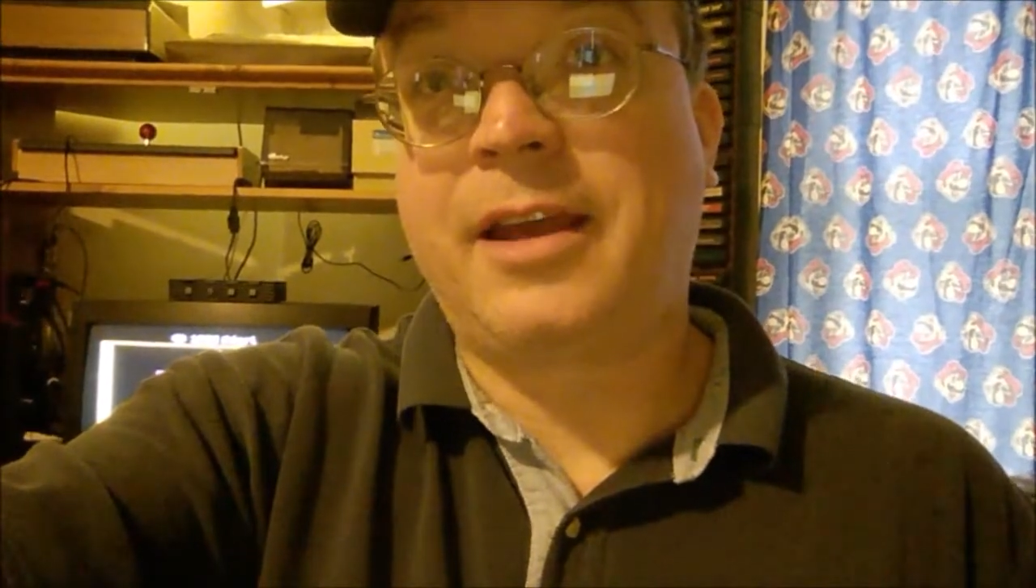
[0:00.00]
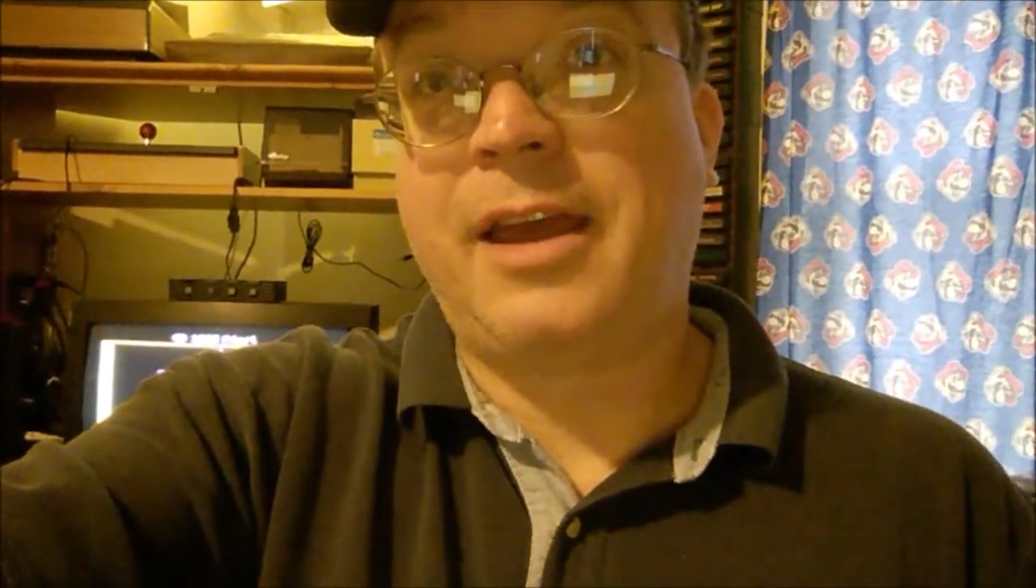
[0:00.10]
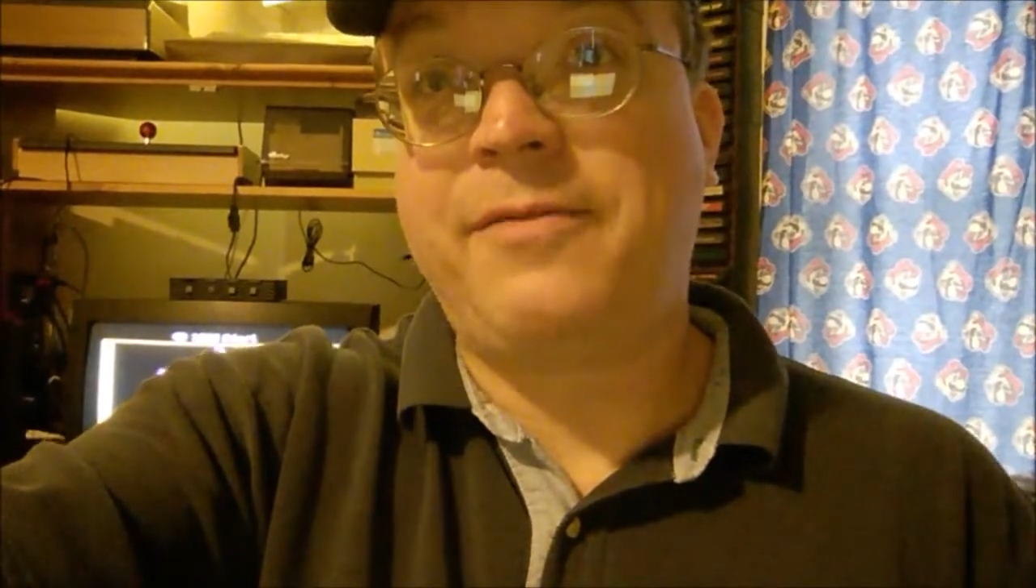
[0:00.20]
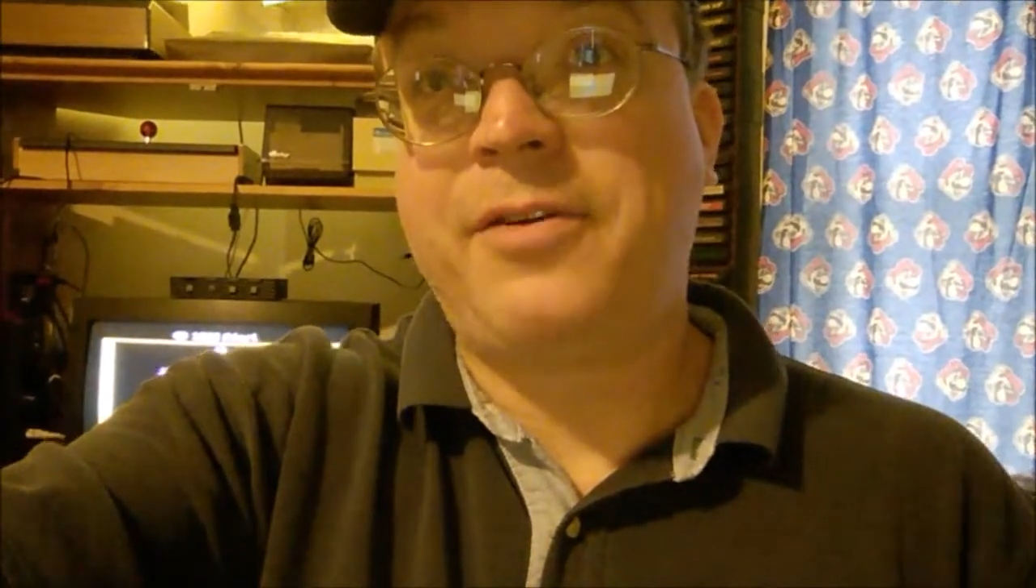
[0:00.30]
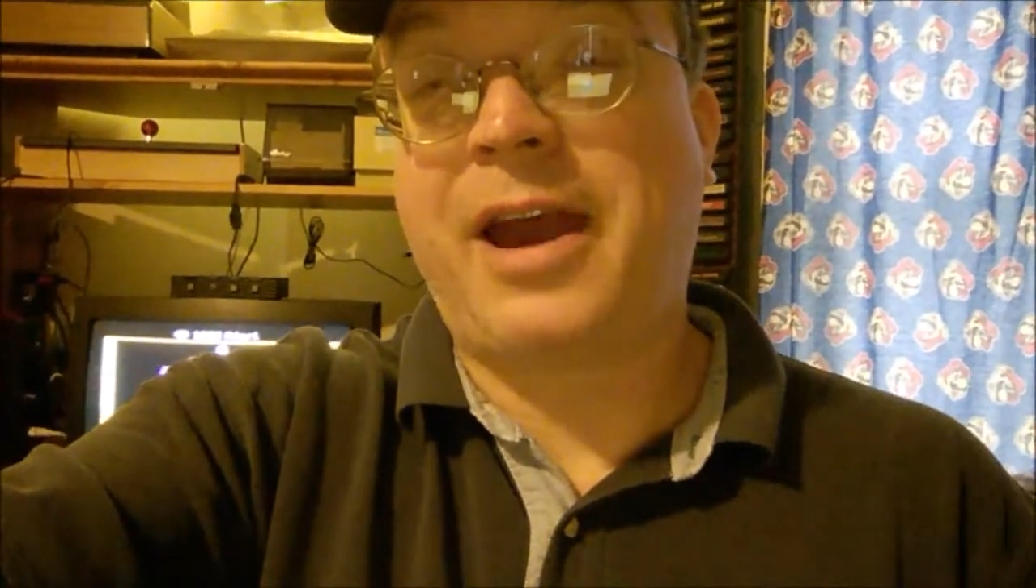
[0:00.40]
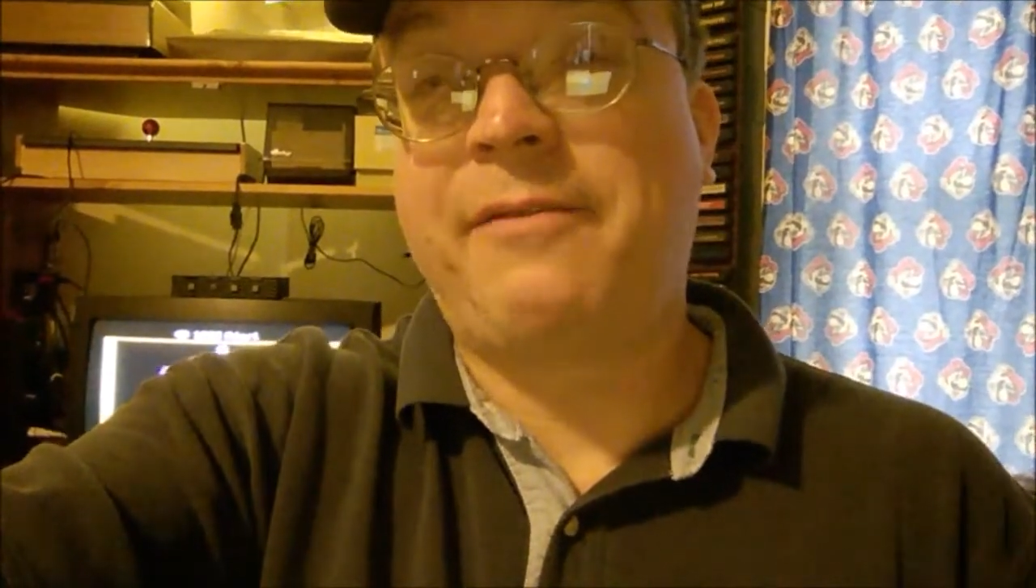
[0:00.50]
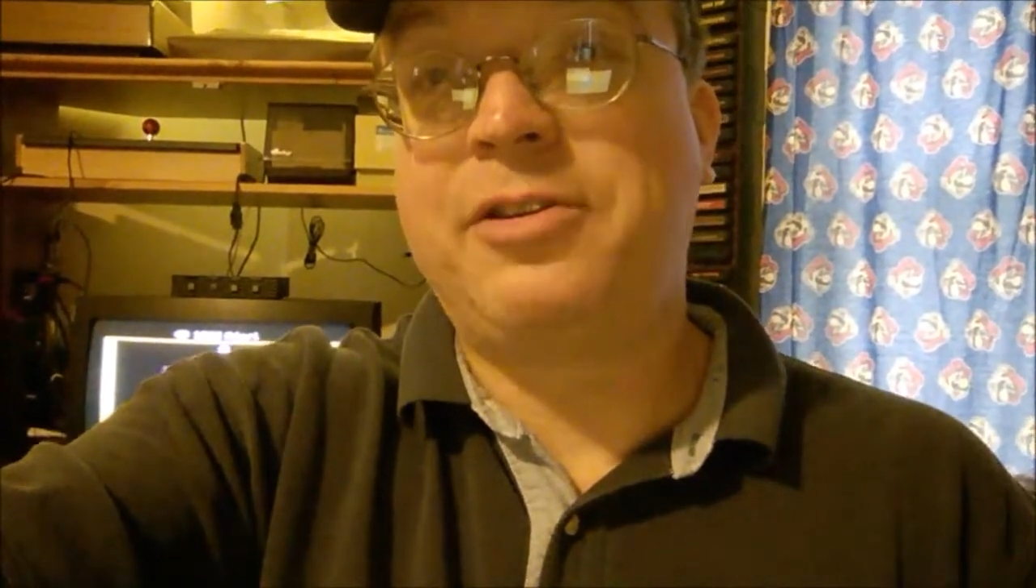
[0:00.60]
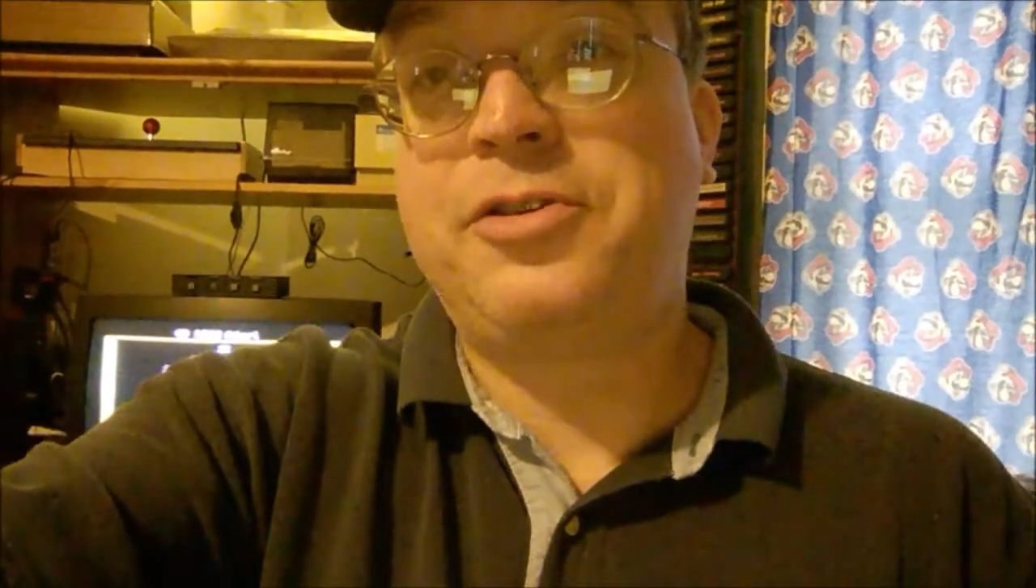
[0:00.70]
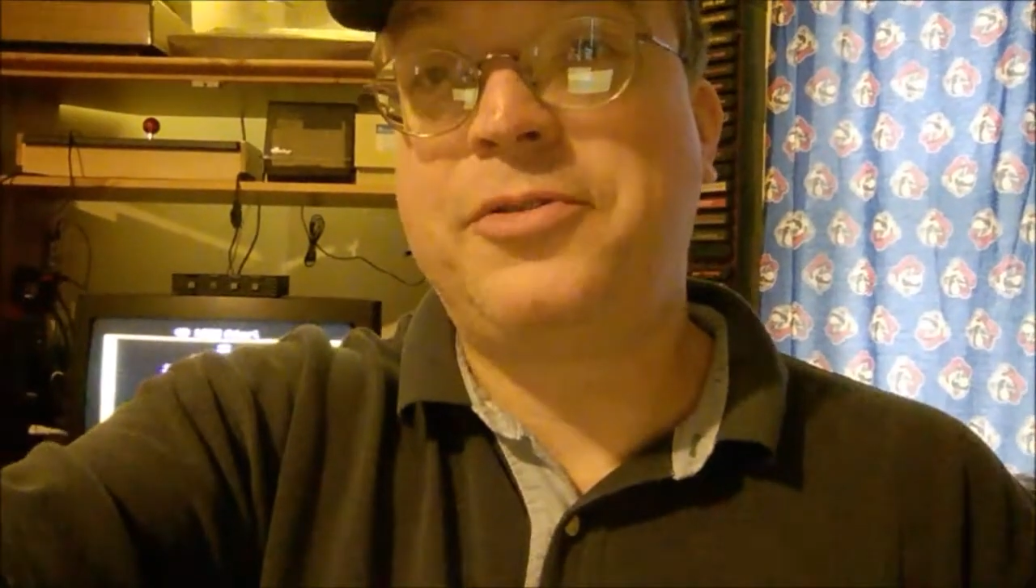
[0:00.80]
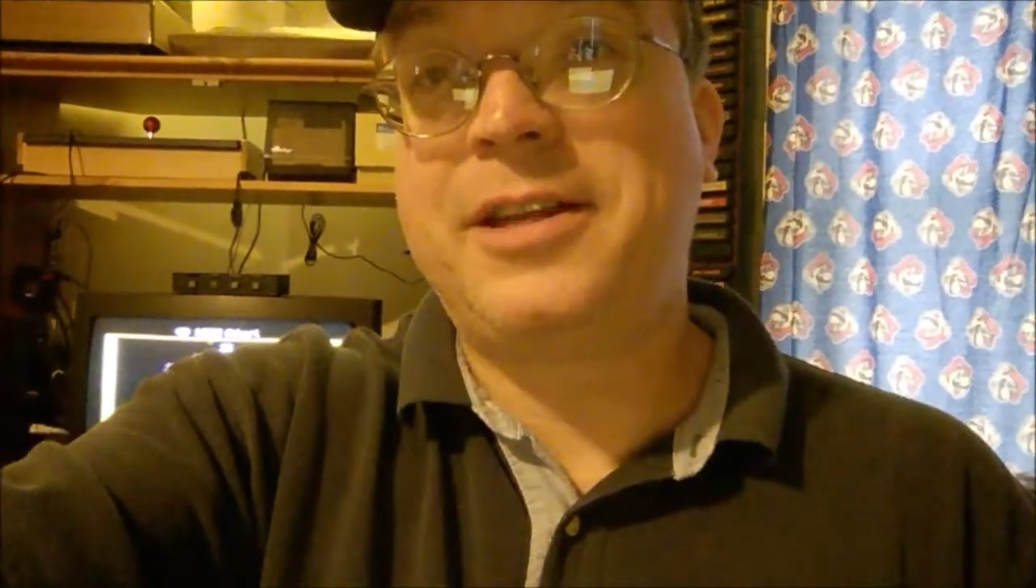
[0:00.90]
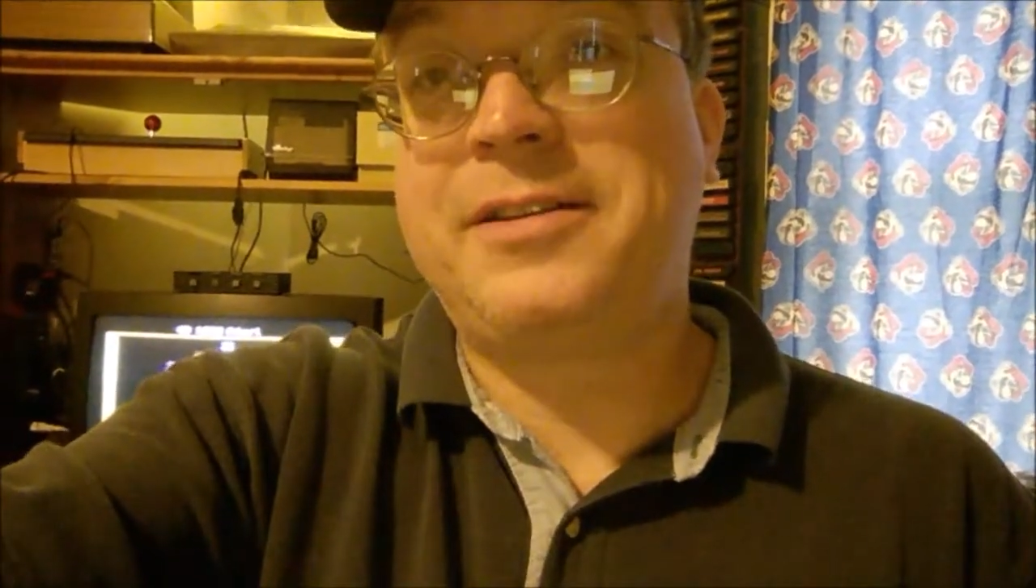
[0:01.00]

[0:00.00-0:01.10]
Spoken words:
If you haven't tuned